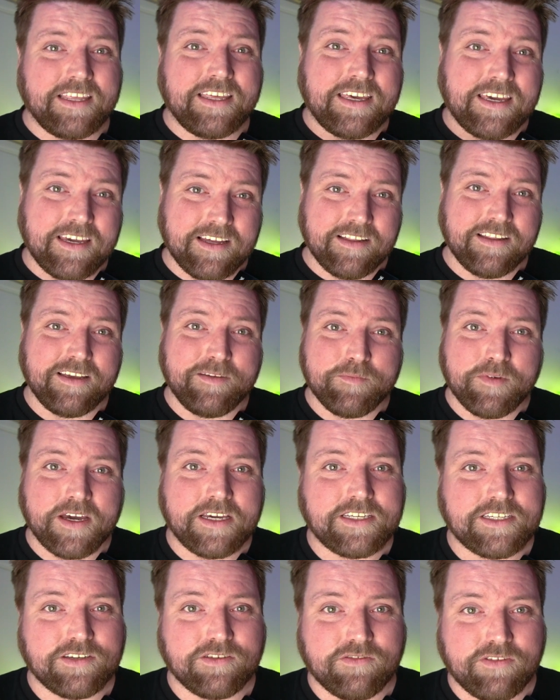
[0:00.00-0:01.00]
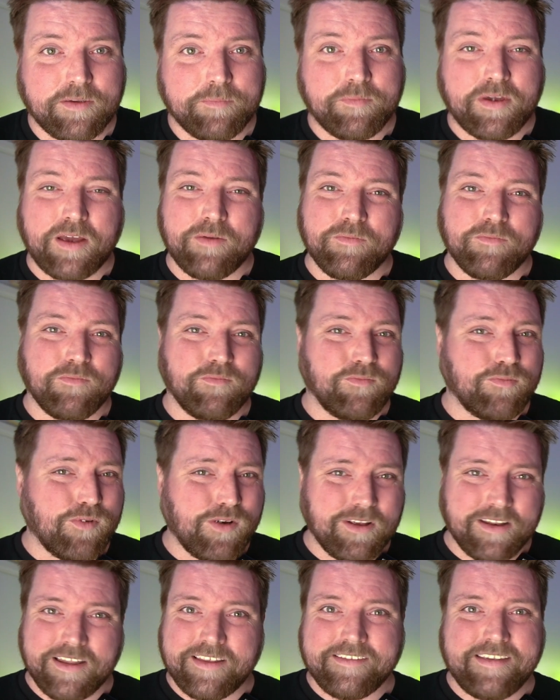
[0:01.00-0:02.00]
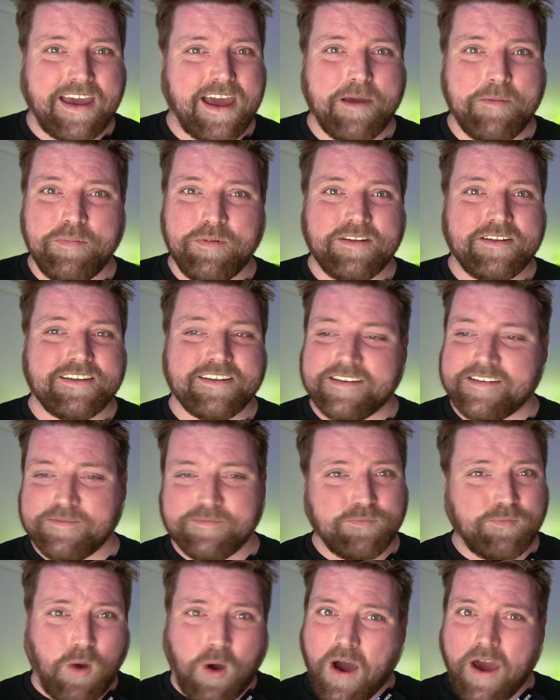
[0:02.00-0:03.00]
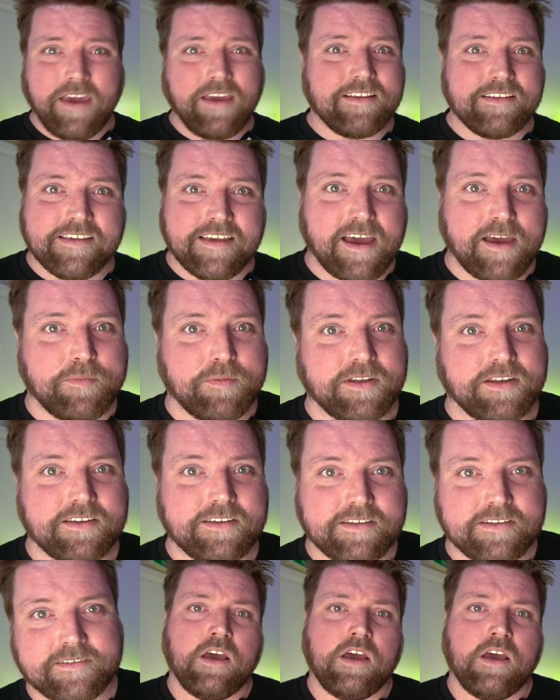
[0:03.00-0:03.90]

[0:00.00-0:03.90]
killing my shrimp and what has happened and why it's happened.